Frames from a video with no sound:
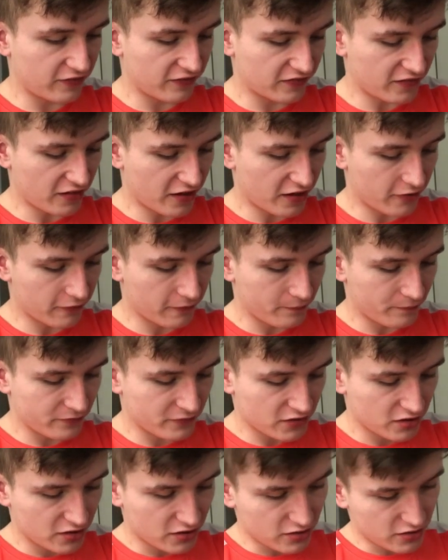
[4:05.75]
So
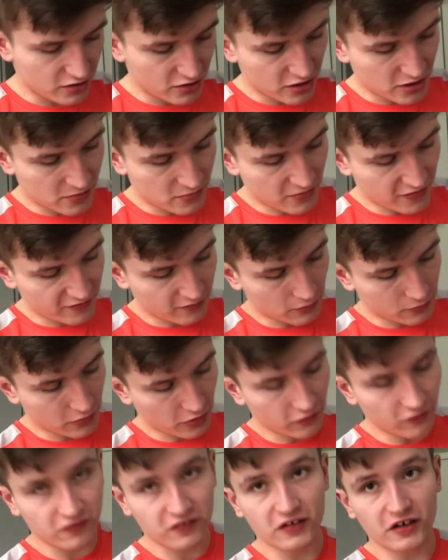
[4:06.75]
that's what I'm
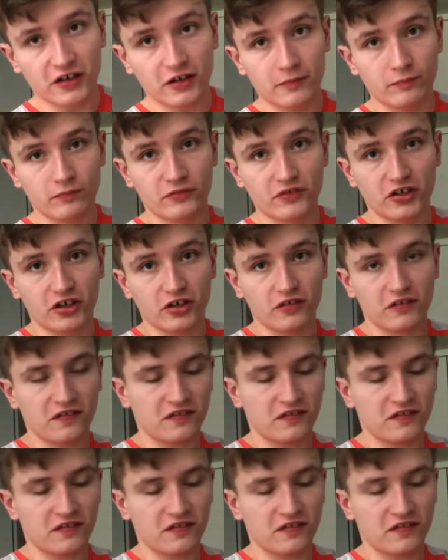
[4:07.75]
going to do.